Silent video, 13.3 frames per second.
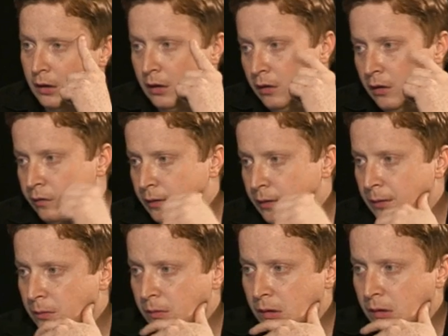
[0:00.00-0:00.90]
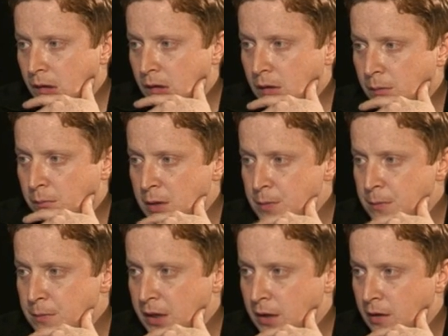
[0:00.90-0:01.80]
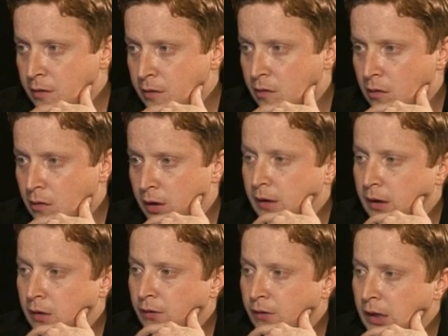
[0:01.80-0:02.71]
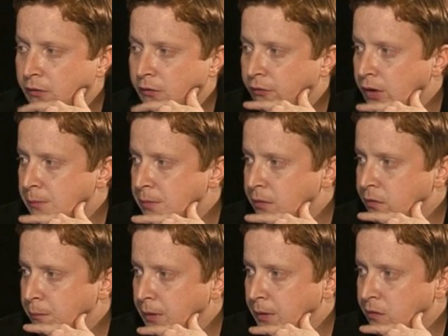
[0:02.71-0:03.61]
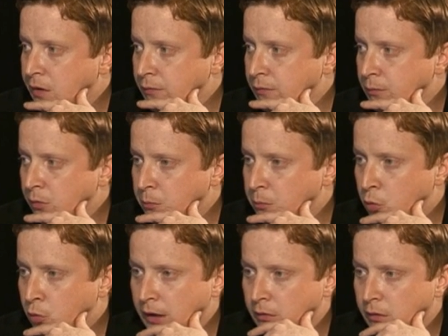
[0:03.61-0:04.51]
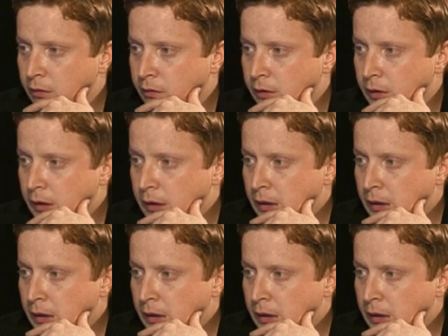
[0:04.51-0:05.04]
So maybe Mickey's idea of e3, bishop b7 was more accurate.